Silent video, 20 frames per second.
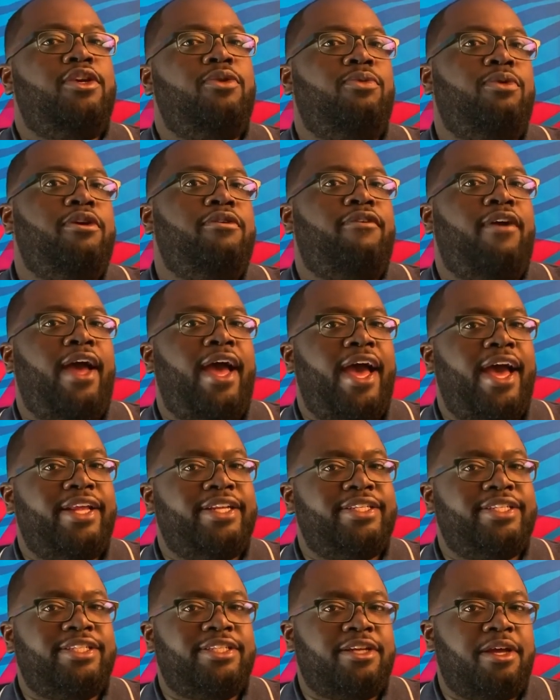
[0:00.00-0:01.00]
we've had
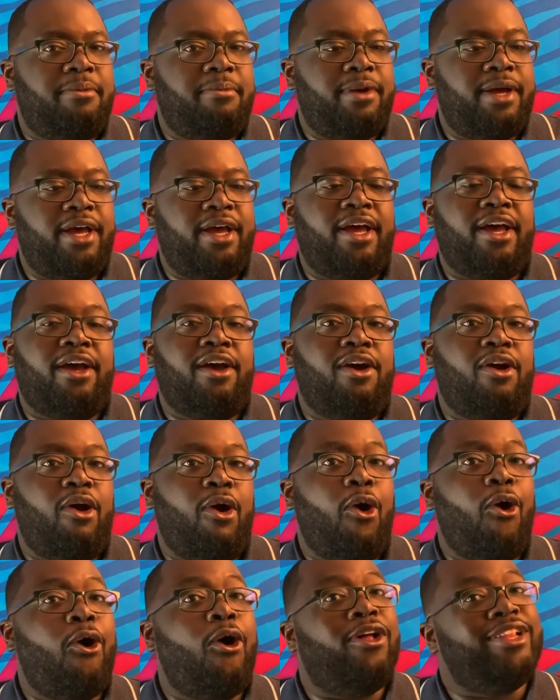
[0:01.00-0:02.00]
some uh,
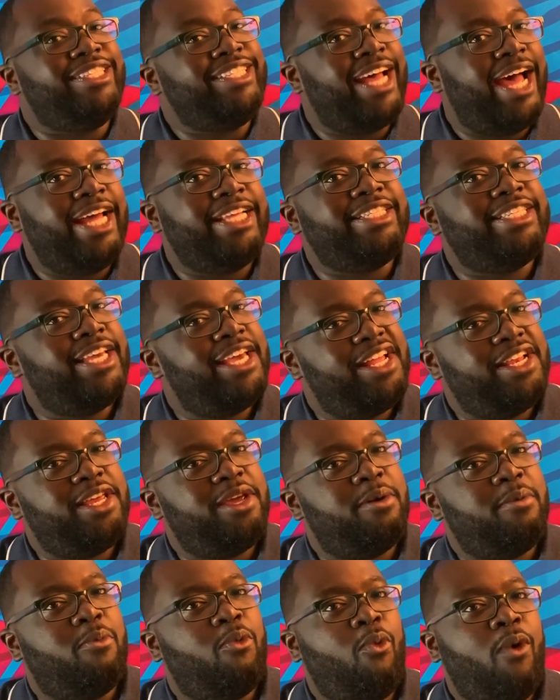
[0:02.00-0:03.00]
all
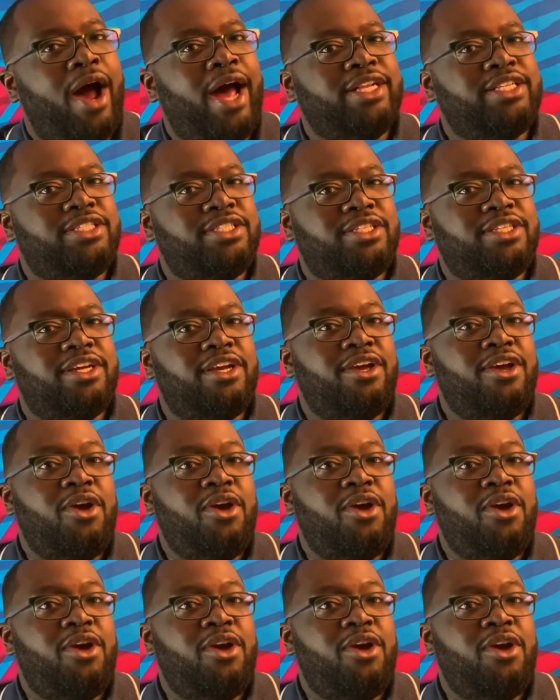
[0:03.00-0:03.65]
titanium watch,